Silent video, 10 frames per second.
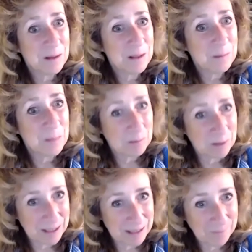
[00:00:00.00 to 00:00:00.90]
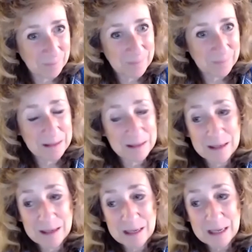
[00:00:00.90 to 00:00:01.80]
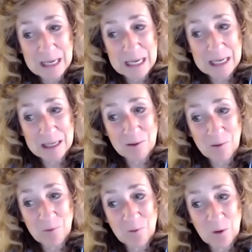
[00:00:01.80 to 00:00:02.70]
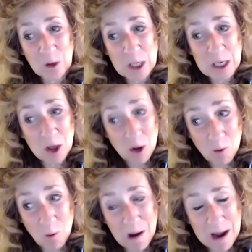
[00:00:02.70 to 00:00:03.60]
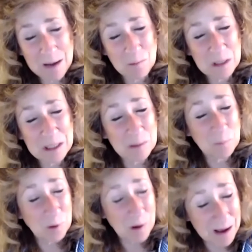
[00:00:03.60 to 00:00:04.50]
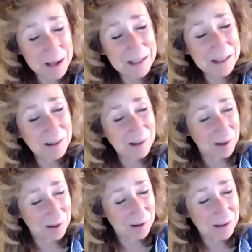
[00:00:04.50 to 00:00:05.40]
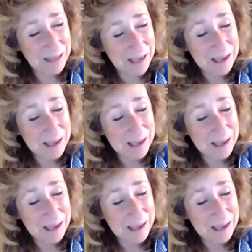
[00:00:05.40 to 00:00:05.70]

my writing. Mm-hmm. And for you, I was surprised to learn